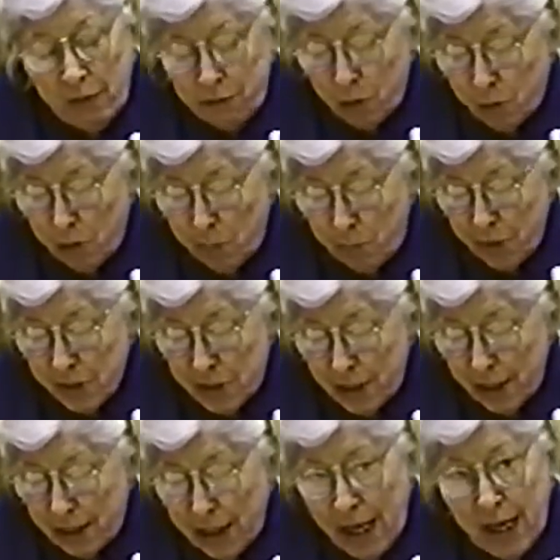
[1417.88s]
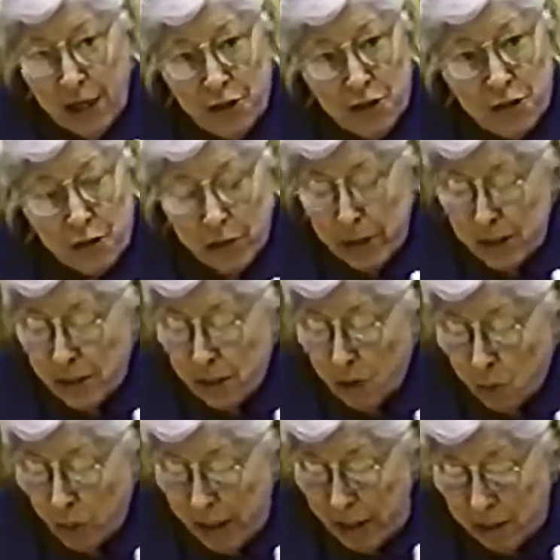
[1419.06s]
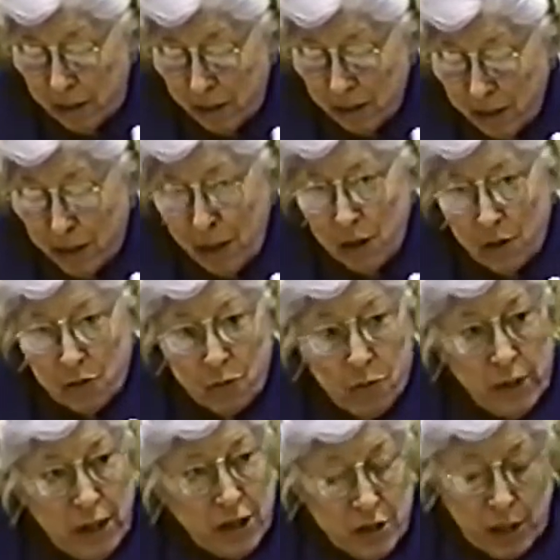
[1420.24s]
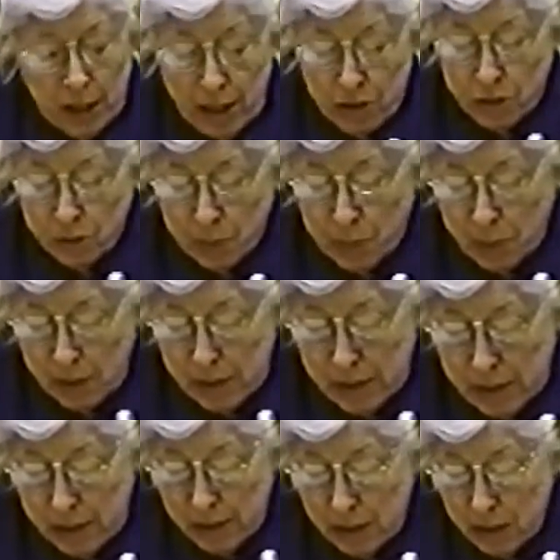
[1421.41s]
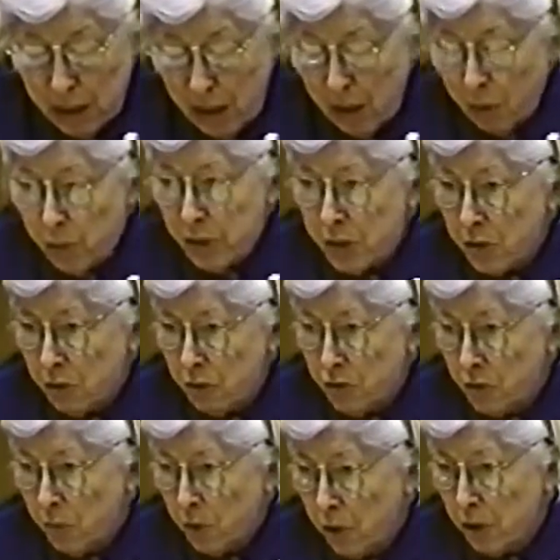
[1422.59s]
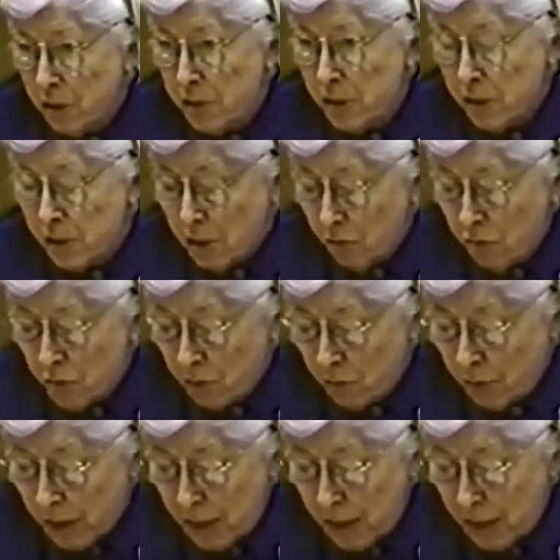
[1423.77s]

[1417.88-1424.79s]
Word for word: to have court personnel and attorneys acquainted through an educational process with social workers and social